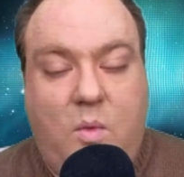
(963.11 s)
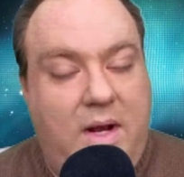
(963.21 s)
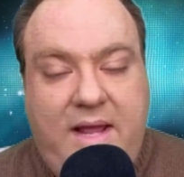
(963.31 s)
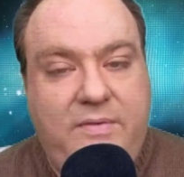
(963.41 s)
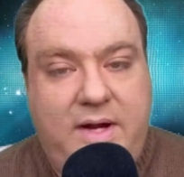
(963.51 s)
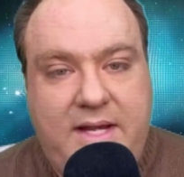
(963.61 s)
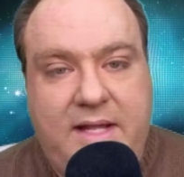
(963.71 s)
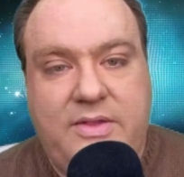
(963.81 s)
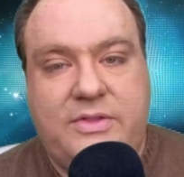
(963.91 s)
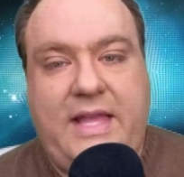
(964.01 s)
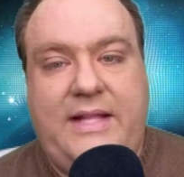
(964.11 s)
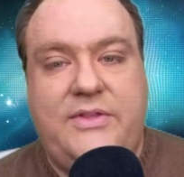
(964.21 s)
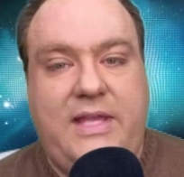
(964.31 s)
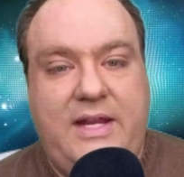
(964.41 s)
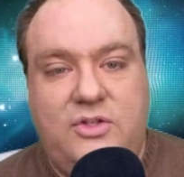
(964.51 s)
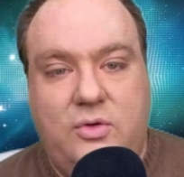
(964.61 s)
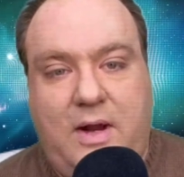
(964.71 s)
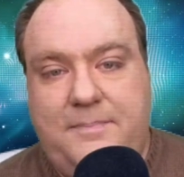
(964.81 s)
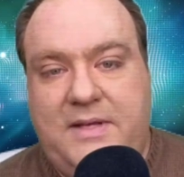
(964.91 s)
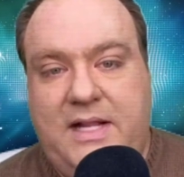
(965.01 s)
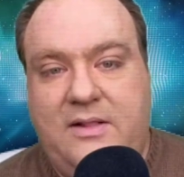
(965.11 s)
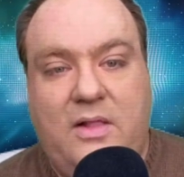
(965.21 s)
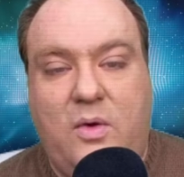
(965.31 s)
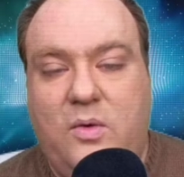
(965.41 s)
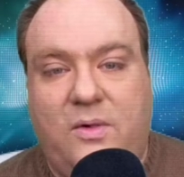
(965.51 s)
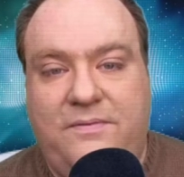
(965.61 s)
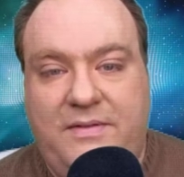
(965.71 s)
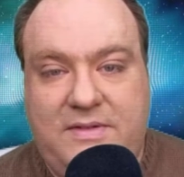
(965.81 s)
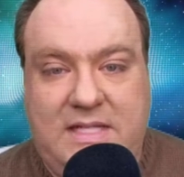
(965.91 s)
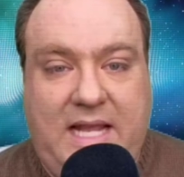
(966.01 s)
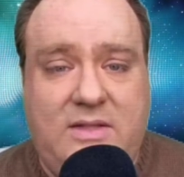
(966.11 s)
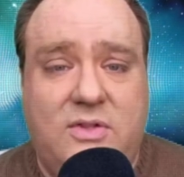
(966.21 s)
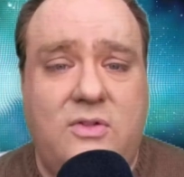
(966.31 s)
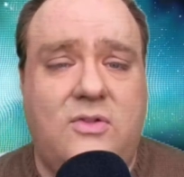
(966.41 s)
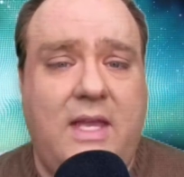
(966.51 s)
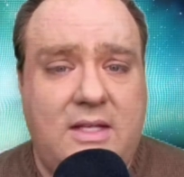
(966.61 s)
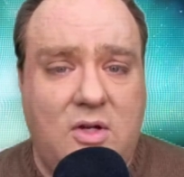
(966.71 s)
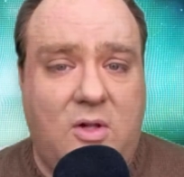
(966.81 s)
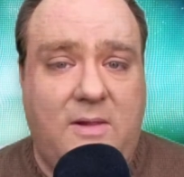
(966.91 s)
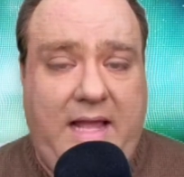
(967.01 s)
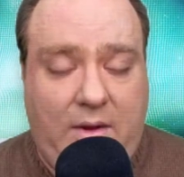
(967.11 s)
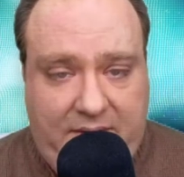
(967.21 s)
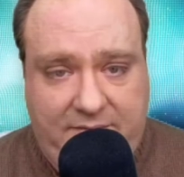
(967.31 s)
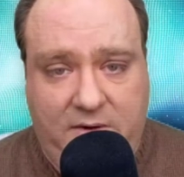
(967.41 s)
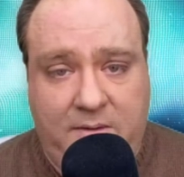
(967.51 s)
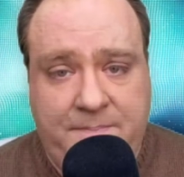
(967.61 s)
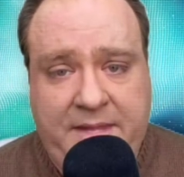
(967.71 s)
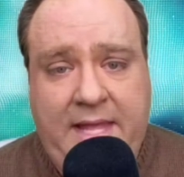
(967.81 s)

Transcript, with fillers: Whatever it is that's interrupting Local 58's signal, however,